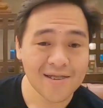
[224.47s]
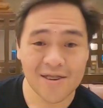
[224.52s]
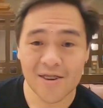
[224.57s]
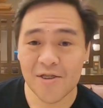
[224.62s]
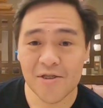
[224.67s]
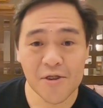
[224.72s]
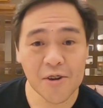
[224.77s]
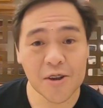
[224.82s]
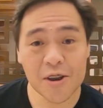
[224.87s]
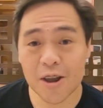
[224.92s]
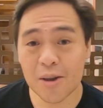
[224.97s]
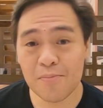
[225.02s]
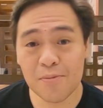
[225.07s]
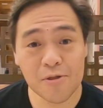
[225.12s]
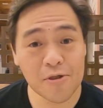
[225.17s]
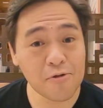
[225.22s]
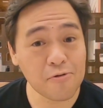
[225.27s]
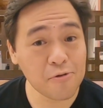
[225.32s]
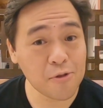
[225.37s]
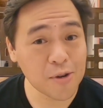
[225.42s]
Since our dim
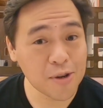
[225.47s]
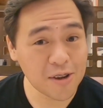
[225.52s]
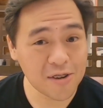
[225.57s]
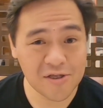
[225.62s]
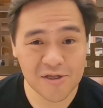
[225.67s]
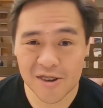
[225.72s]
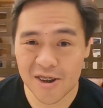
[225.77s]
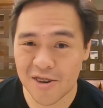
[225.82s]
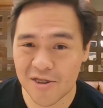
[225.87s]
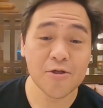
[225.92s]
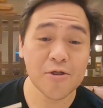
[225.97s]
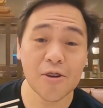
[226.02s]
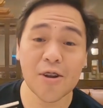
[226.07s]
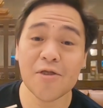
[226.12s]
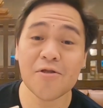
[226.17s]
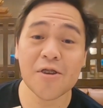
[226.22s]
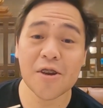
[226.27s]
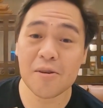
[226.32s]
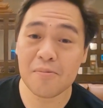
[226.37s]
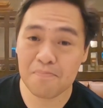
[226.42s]
sum food is here, so
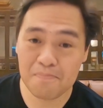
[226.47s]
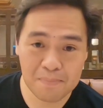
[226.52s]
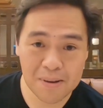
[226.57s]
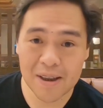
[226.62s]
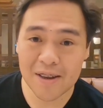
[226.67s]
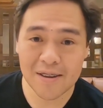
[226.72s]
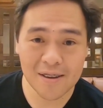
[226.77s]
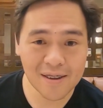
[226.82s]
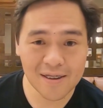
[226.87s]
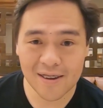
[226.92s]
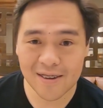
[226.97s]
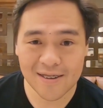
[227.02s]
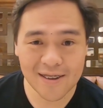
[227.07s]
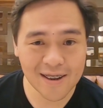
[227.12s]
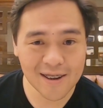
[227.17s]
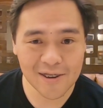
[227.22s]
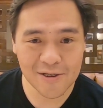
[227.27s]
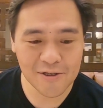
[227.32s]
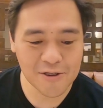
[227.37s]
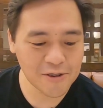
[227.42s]
let's immediately
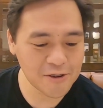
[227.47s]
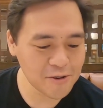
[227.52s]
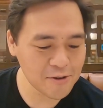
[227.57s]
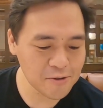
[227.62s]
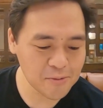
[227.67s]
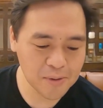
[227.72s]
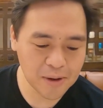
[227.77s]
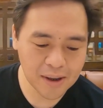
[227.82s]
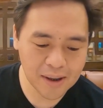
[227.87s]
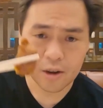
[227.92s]
dig into this one.